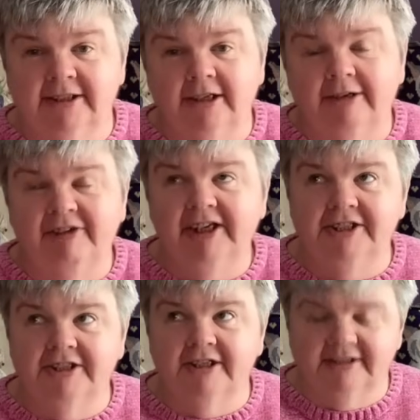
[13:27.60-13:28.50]

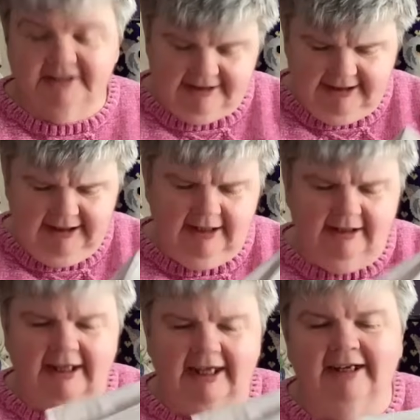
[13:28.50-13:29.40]
hers, I think,
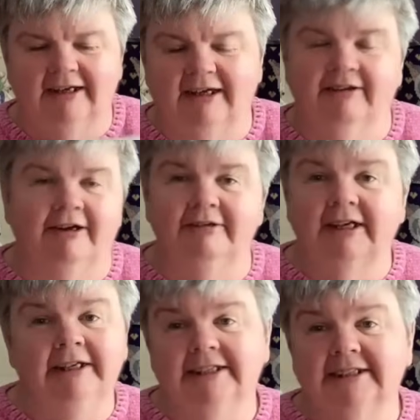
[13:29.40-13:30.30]
and then I thought
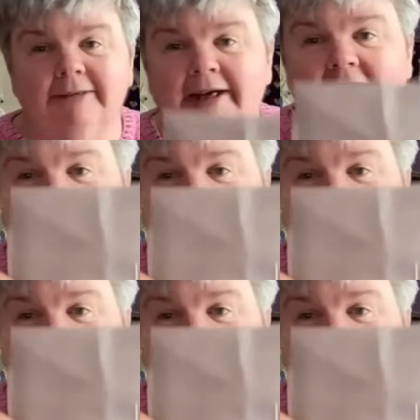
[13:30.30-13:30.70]
I need to get mine